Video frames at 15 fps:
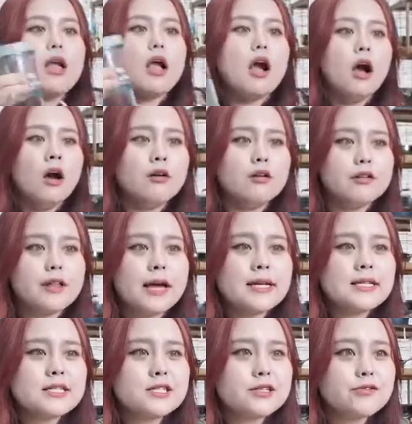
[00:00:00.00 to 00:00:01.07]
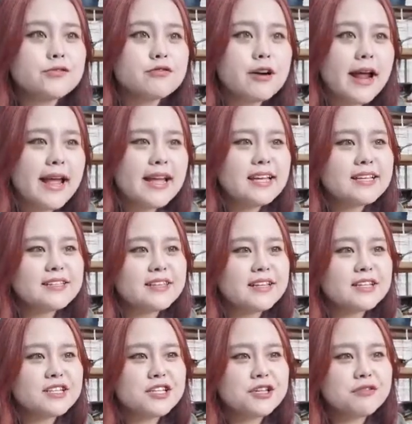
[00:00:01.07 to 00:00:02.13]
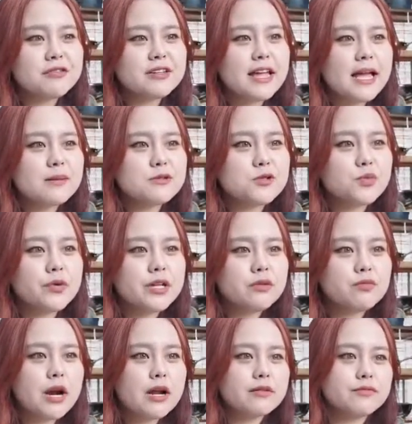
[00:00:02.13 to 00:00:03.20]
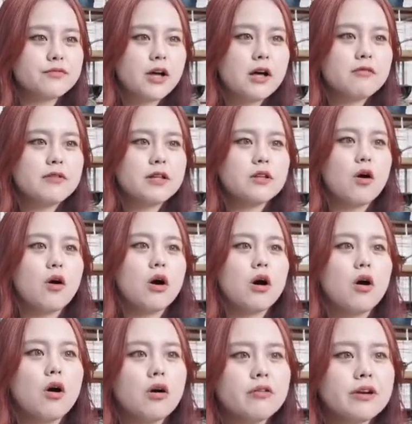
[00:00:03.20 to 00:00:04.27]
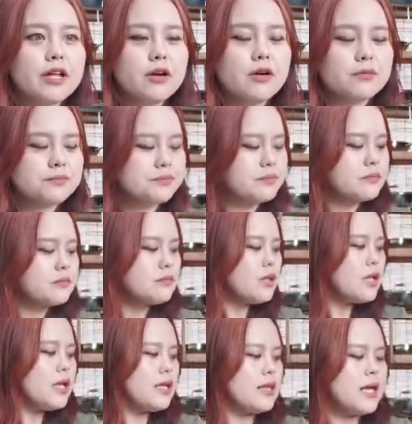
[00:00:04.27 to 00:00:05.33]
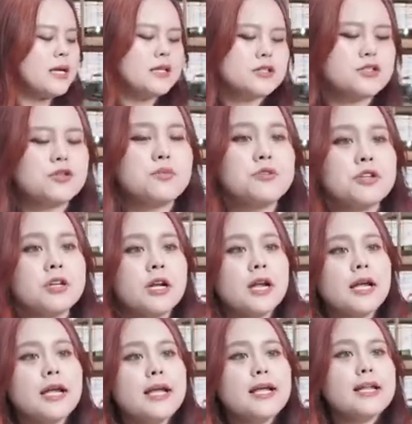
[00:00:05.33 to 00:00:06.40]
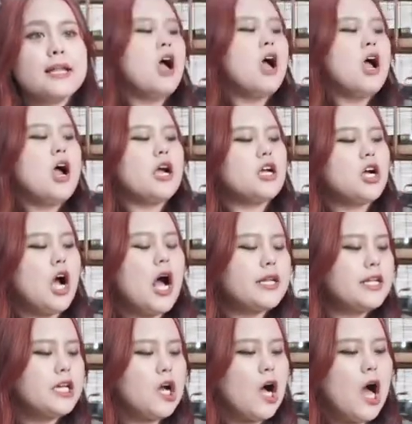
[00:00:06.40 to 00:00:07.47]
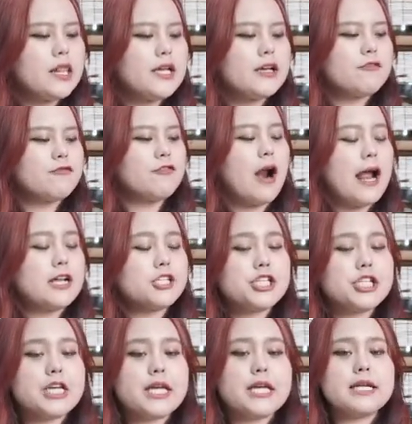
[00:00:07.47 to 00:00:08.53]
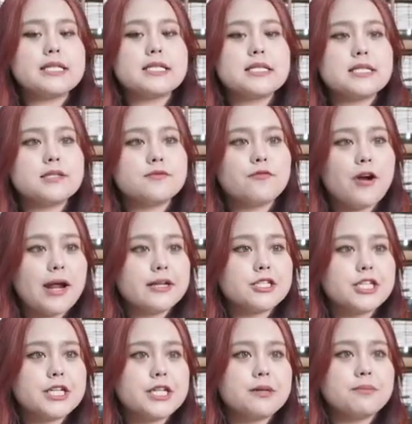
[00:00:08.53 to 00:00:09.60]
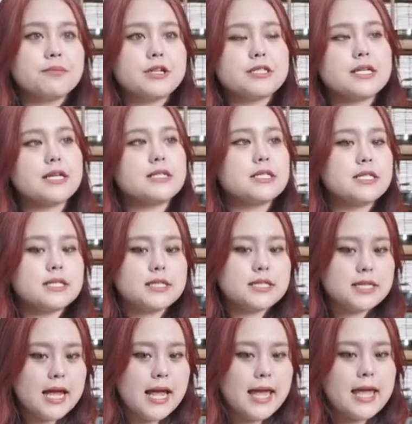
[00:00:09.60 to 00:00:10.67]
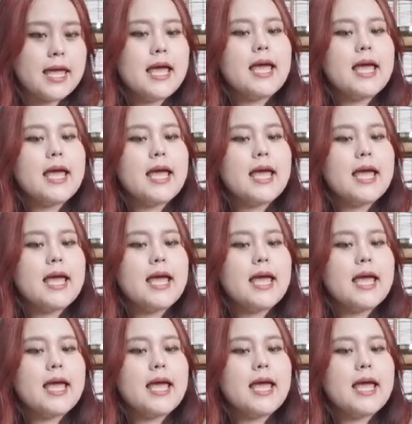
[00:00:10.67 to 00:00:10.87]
Oh, that is great. That a cute name, sweet red velvet or Oreo. That is super nice. Honey garlic fried chicken fried chicken brisket today